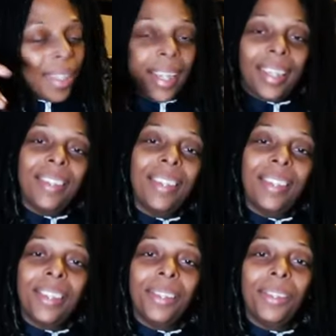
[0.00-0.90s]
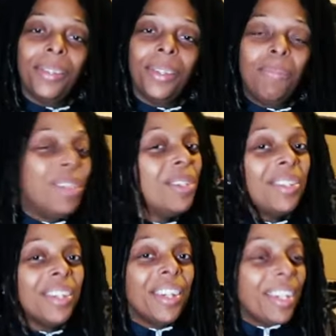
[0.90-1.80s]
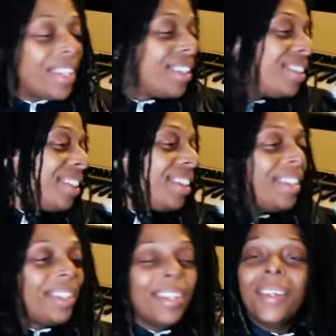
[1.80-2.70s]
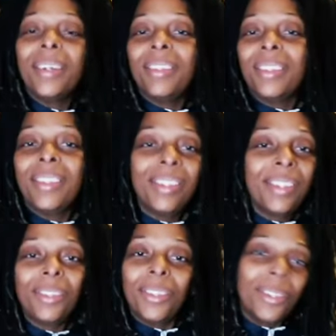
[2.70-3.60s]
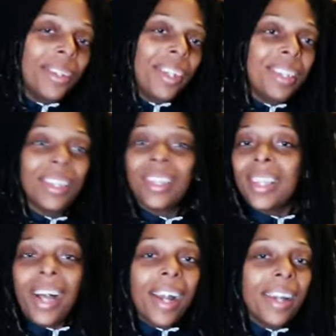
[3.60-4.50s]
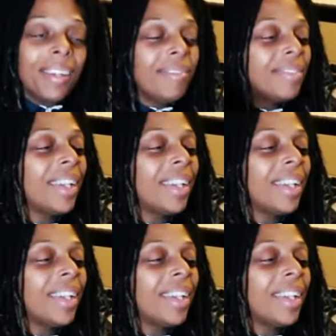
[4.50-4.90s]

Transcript: like, is he still doing music? Is he, you know, still touring? Is he alive?